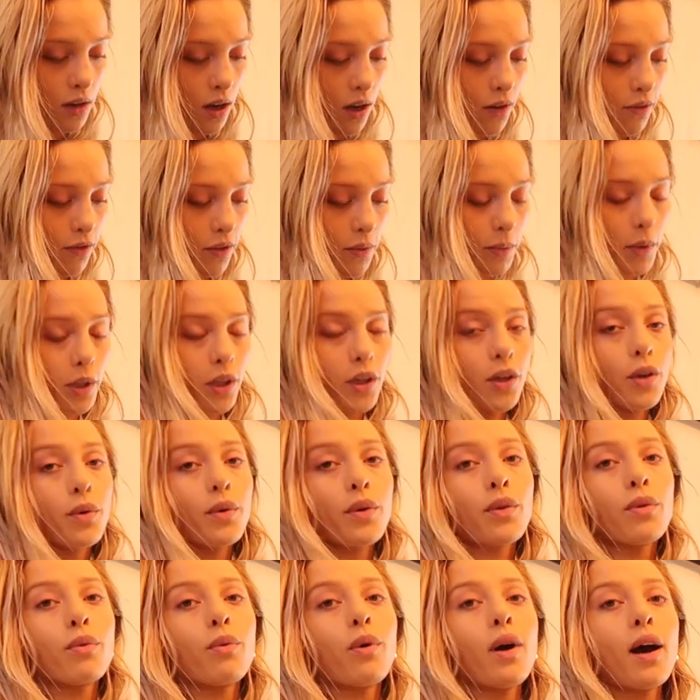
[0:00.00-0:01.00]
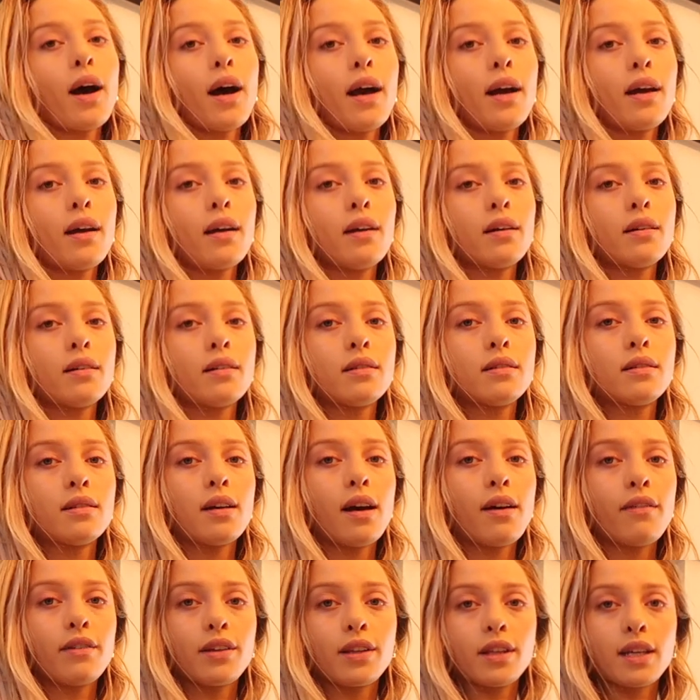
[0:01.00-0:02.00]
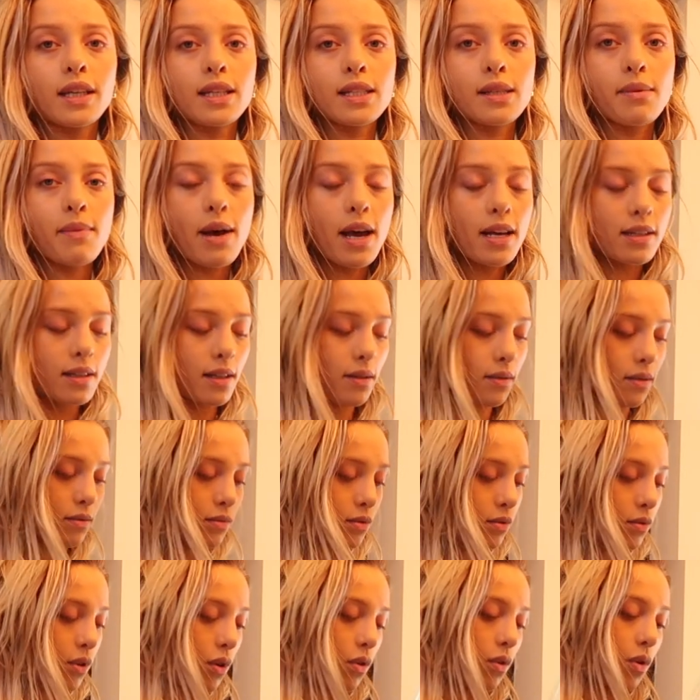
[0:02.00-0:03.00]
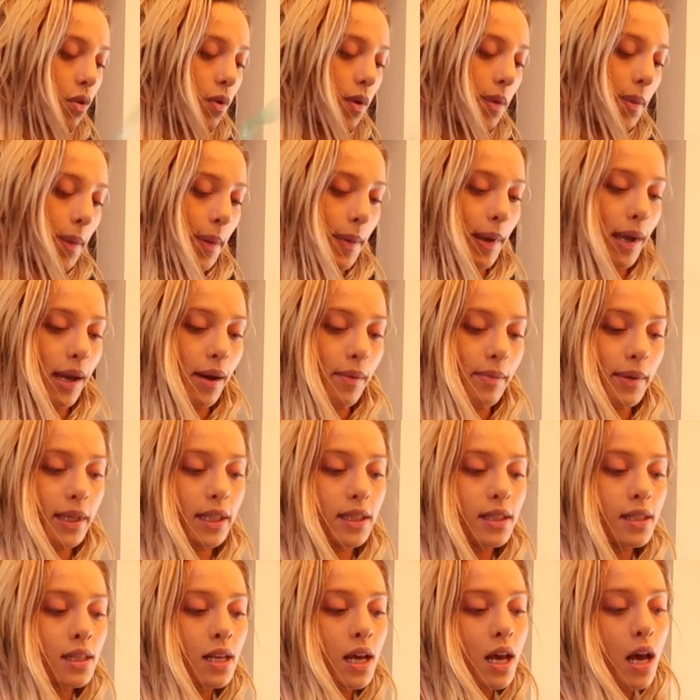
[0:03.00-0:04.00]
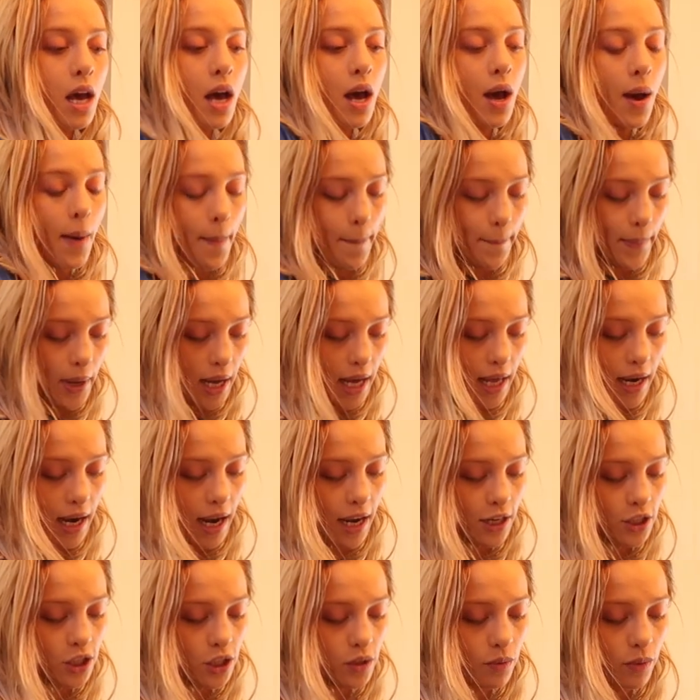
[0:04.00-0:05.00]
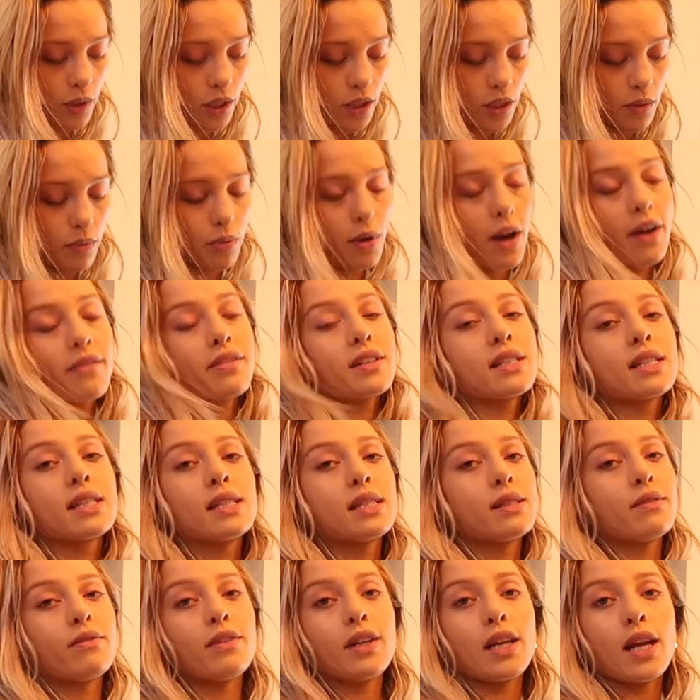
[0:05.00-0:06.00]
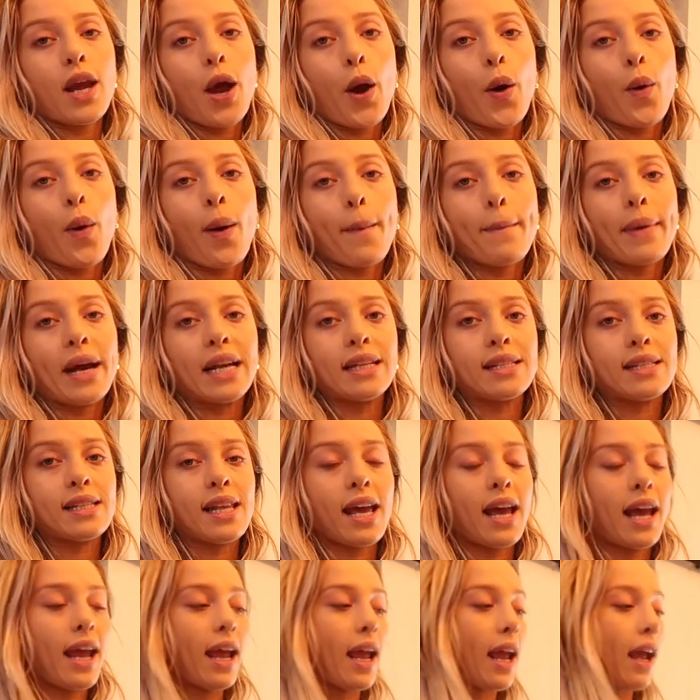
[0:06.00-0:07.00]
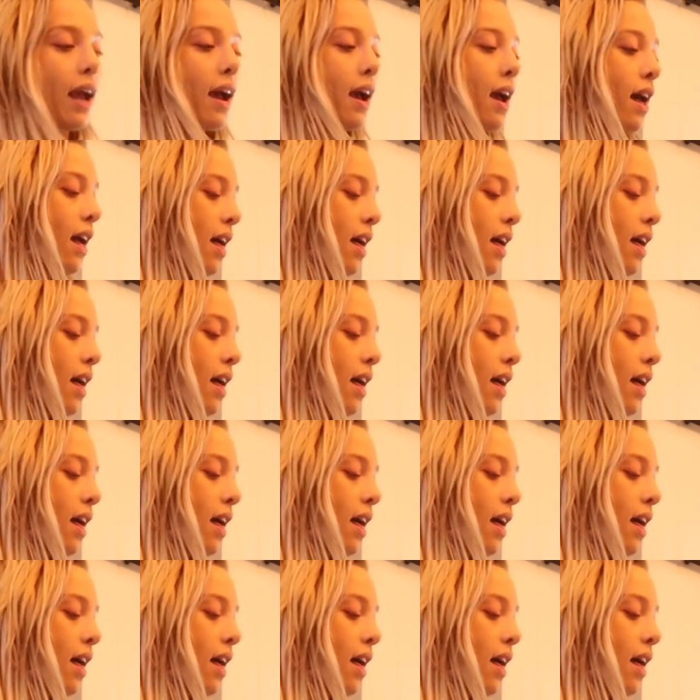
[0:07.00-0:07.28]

unfamiliar with why everything is a mess and don't know where my makeup is. But I just wanted to preface this video by saying